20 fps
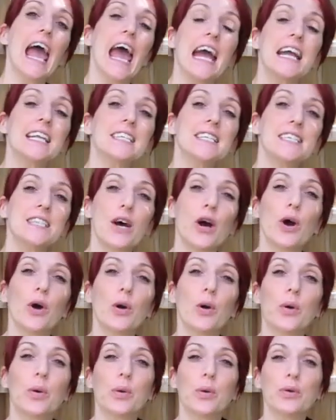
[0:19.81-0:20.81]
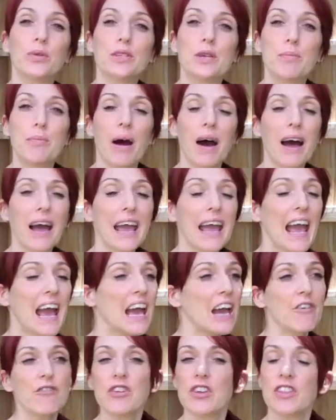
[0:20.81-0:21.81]
And so to buy
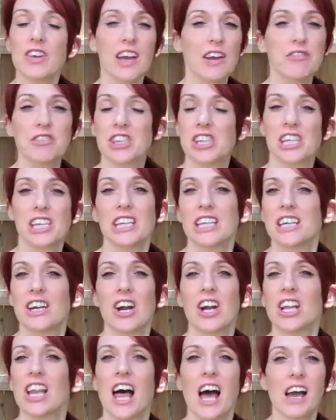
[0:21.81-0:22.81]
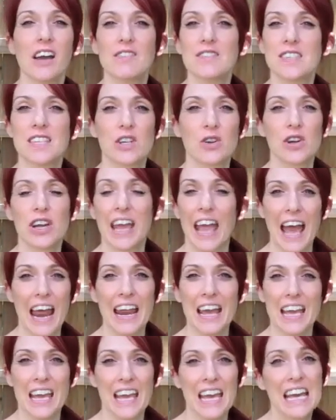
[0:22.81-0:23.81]
everything in our lives in
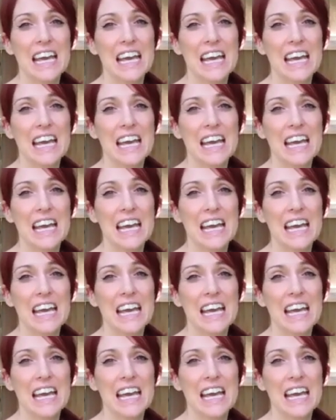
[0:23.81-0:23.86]
organic